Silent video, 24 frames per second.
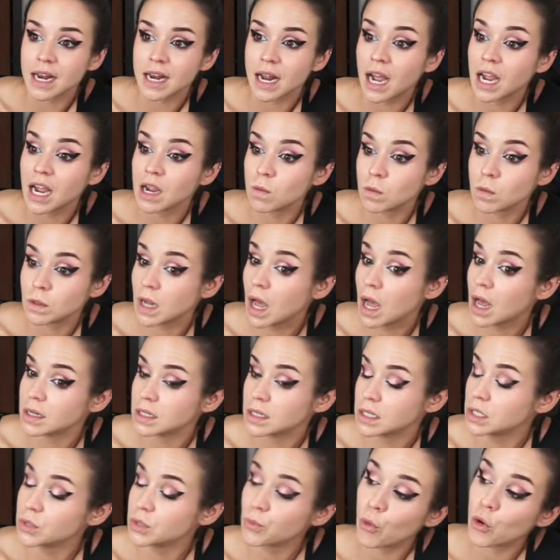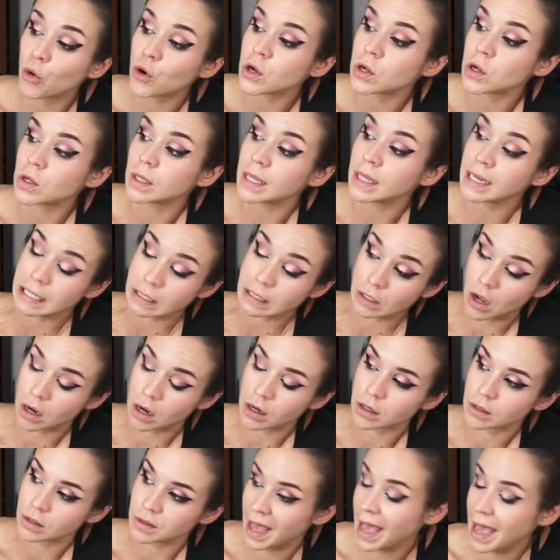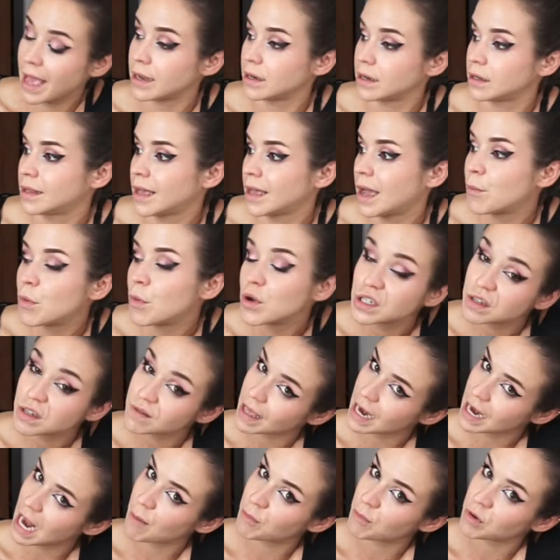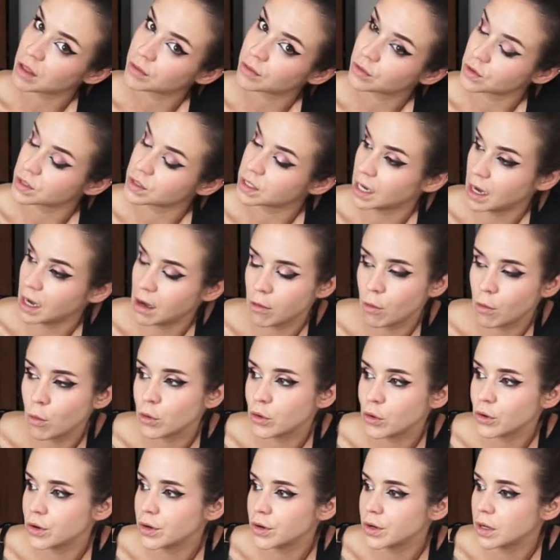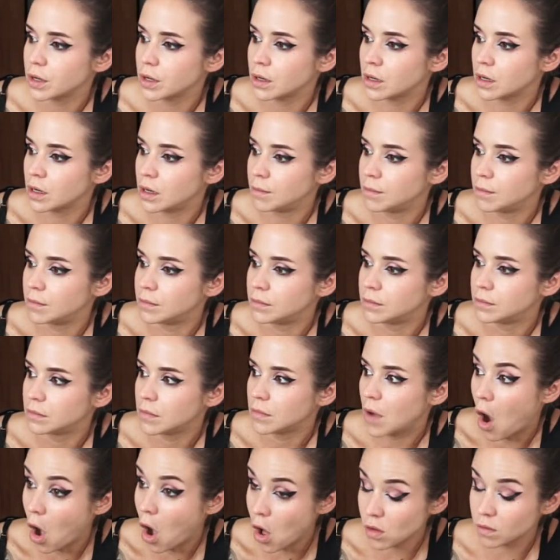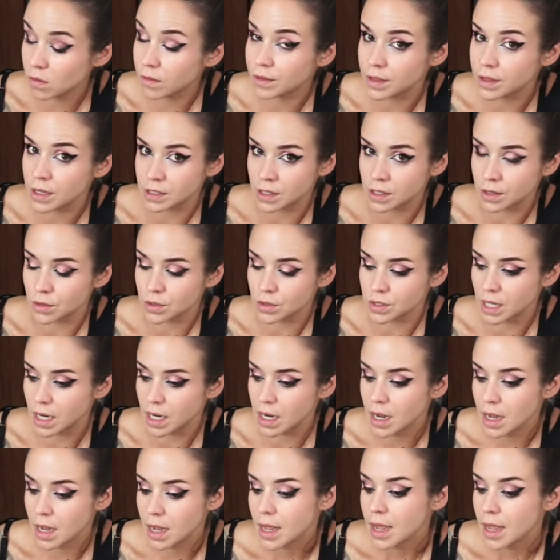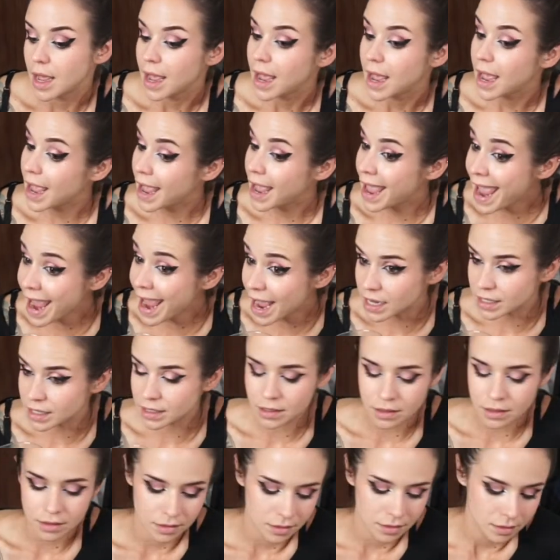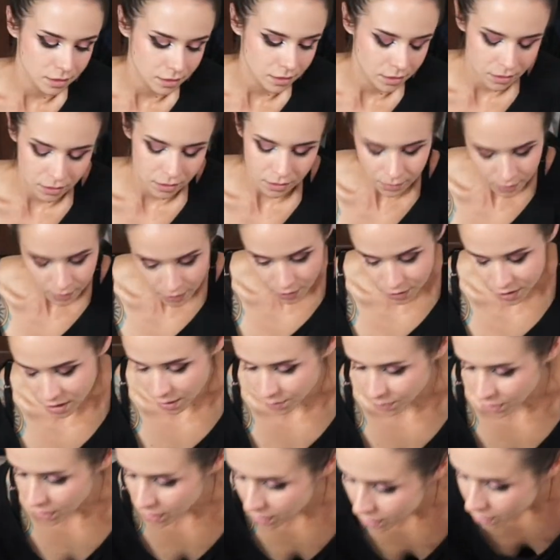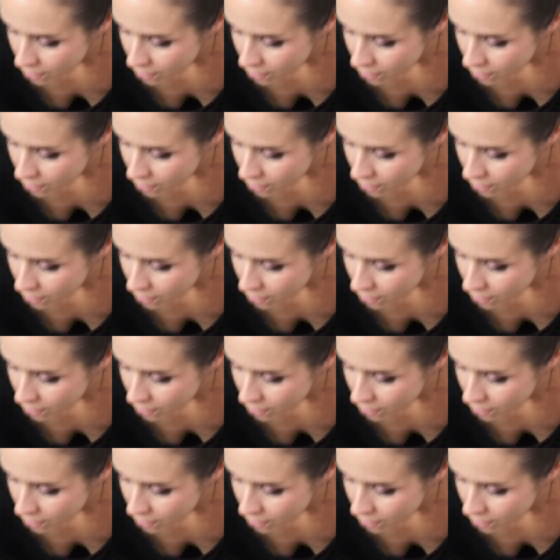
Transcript: I will not spoil any longer. That most of that happened on Thursday. I ordered all of the things on Thursday. And well, here's something.